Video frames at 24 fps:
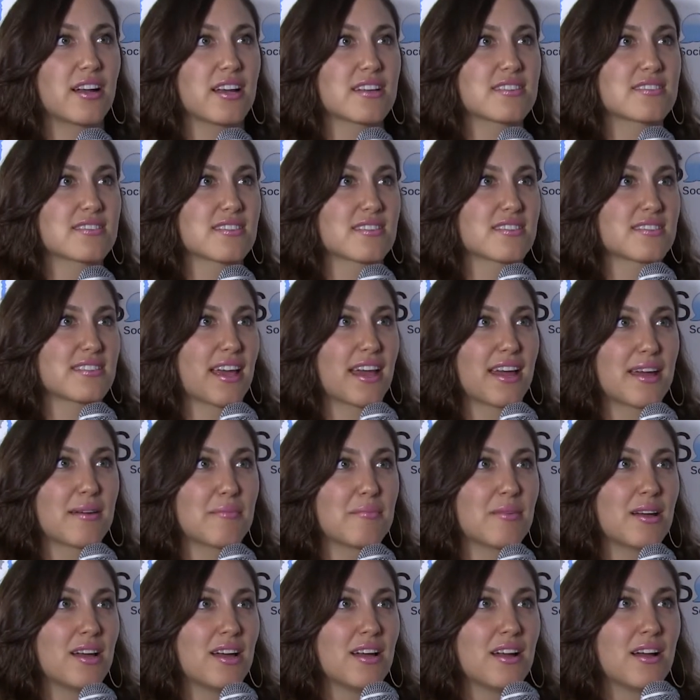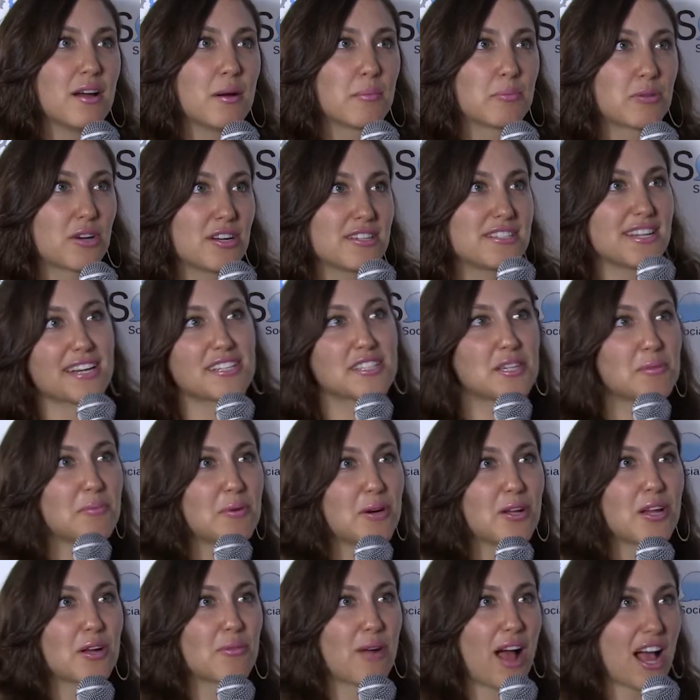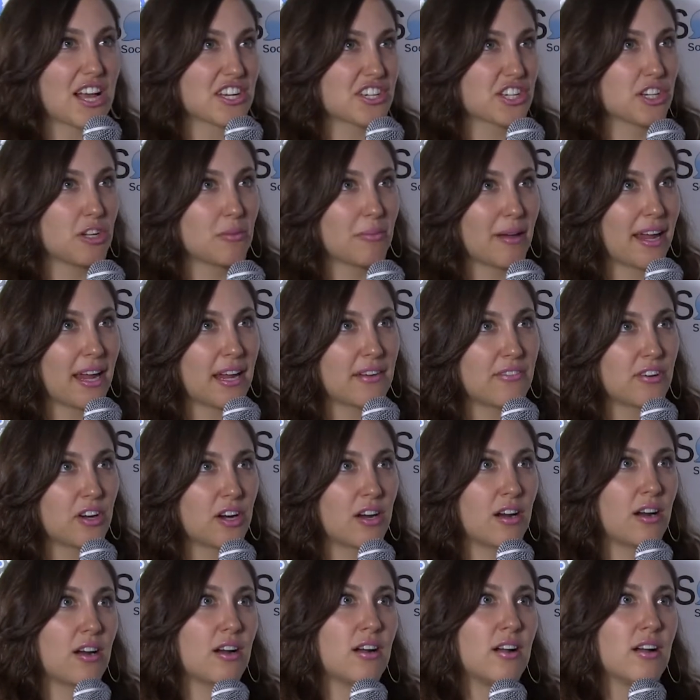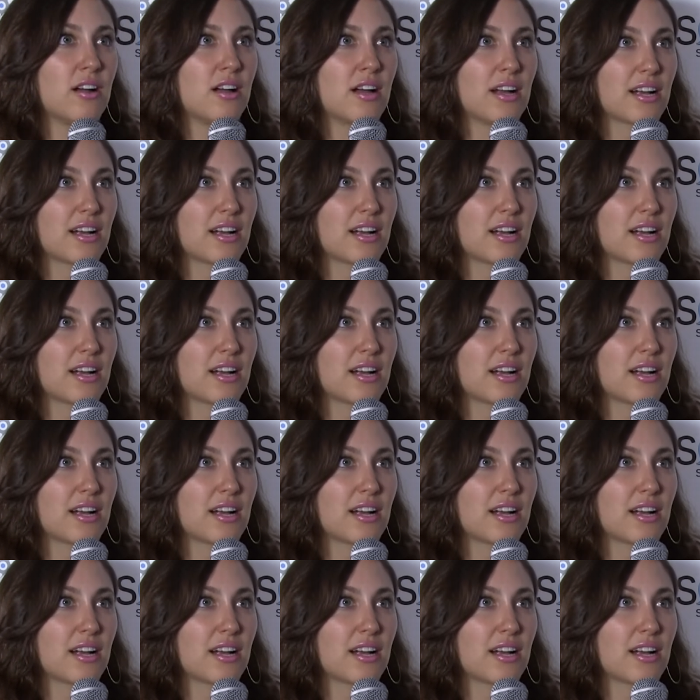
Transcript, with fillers: Is the same predictable irrational behavior